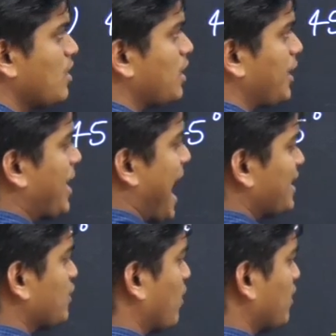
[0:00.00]
If I
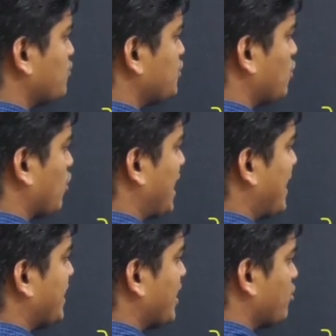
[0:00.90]
equal to 0,
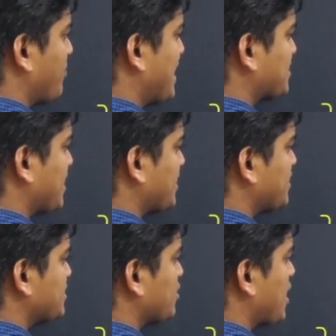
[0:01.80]
light ray will pass like this, your